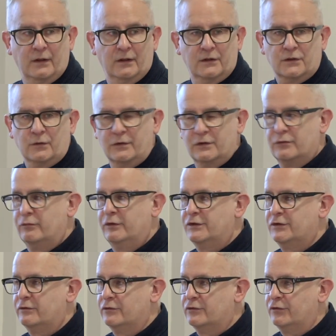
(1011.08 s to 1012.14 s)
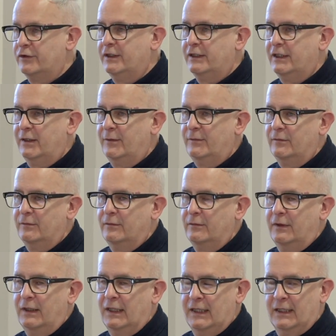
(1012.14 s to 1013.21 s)
So we treat them
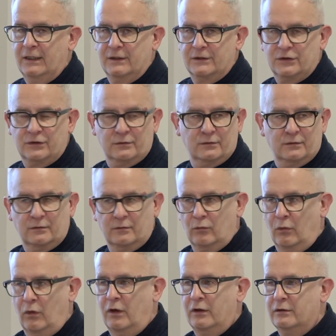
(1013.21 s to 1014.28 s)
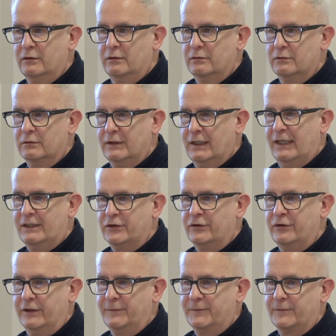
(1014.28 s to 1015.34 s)
as one
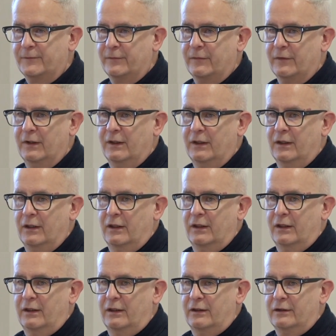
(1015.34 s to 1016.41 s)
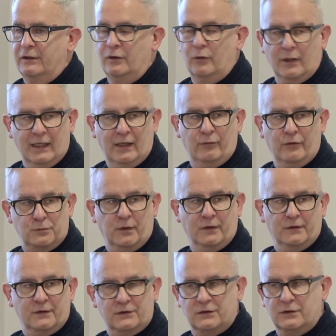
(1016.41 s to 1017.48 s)
category. You allow
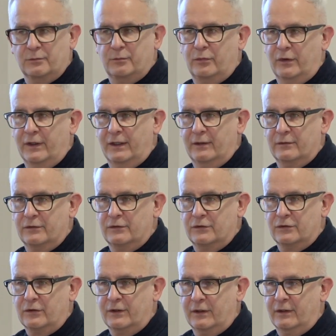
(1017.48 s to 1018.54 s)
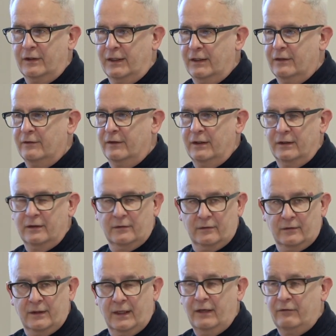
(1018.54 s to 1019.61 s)
respondents to put it so that
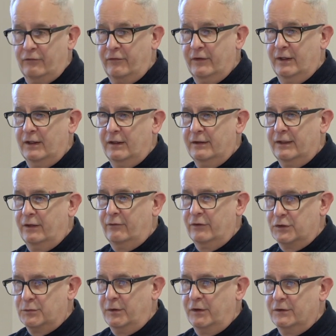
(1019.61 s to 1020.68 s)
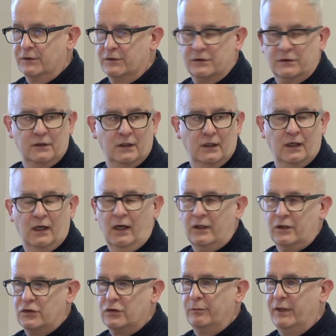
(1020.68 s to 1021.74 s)
they feel that response, and you
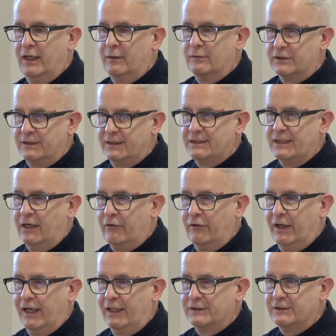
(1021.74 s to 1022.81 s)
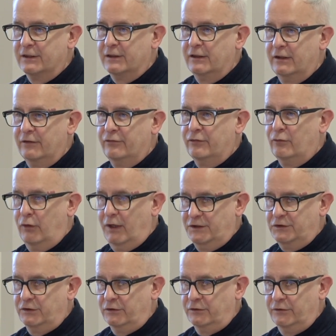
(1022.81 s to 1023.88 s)
should be able to disaggregate it if
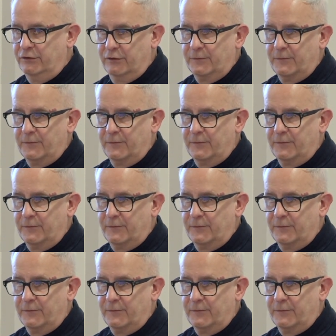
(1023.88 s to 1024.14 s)
questioned.